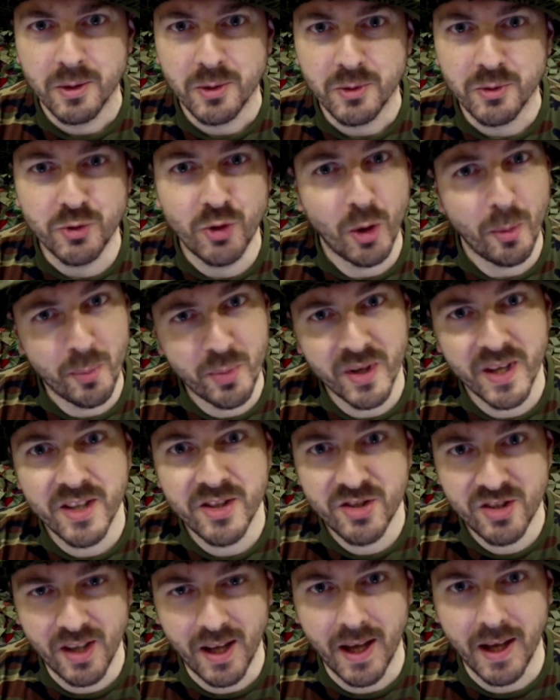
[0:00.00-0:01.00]
Dobry
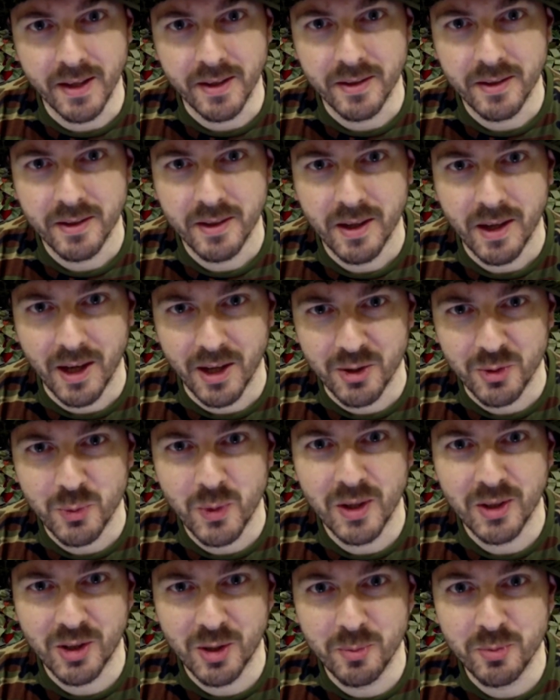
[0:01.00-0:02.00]
dzień and
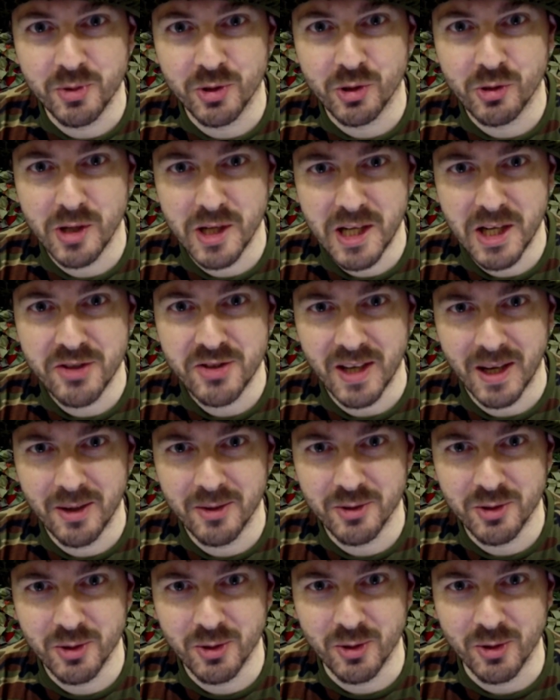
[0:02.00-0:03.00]
welcome to Greeklish
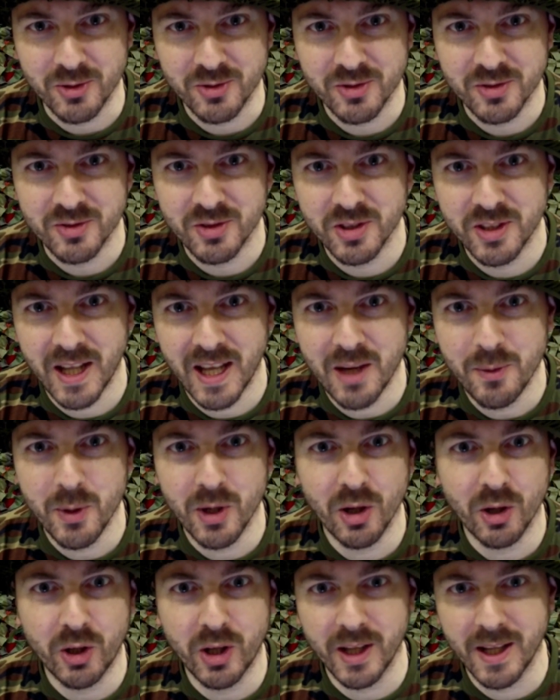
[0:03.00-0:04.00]
Outdoors. Today we're
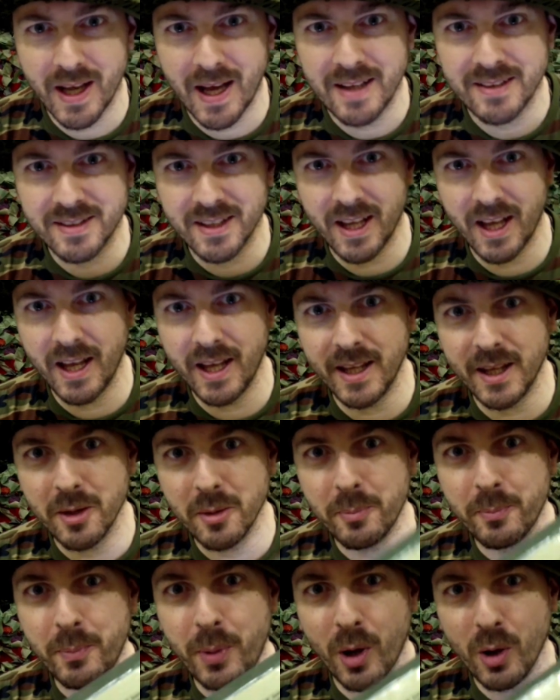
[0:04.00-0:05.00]
looking at a
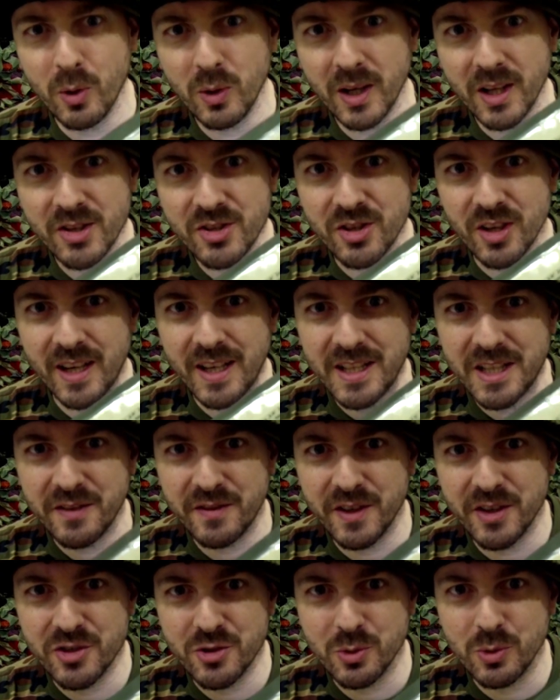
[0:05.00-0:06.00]
Polish
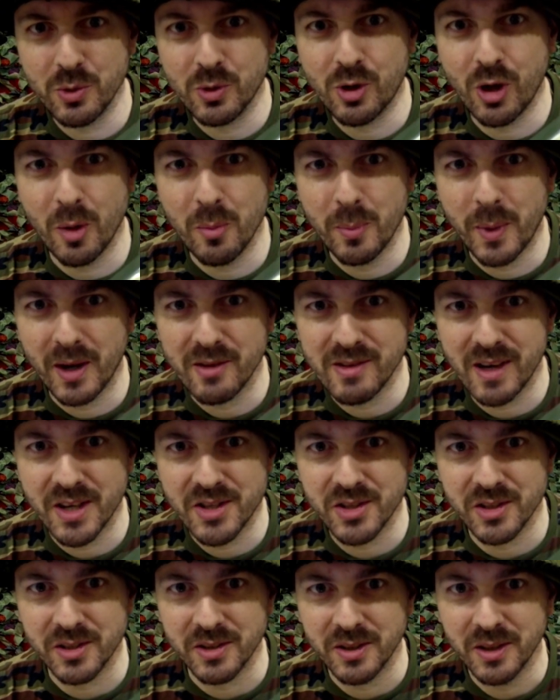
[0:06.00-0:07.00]
individual combat
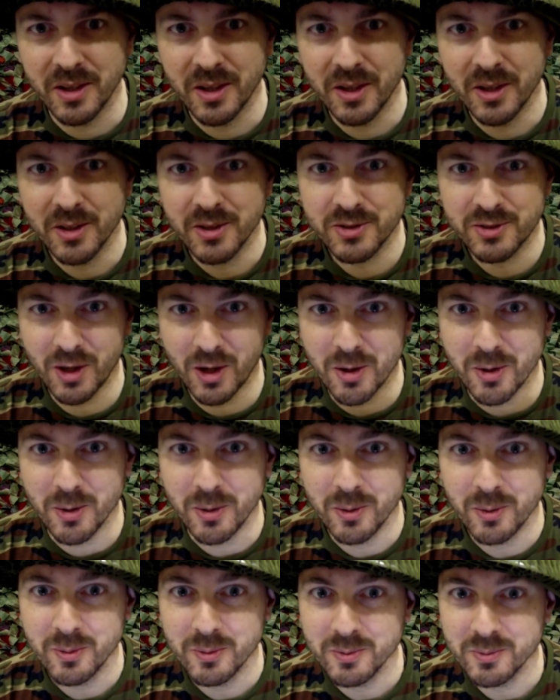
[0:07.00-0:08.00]
ration. So,
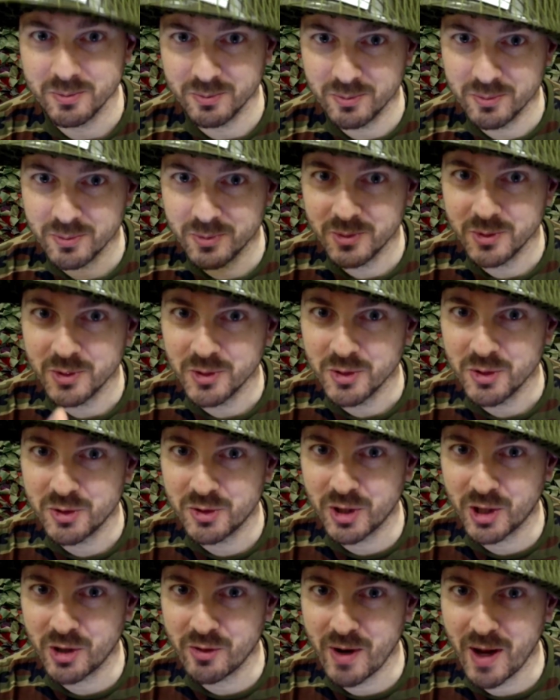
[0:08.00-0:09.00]

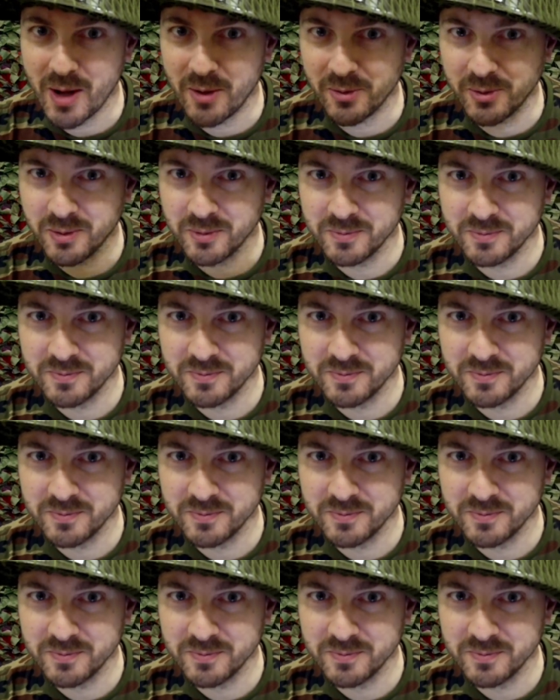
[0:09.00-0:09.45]
stick around.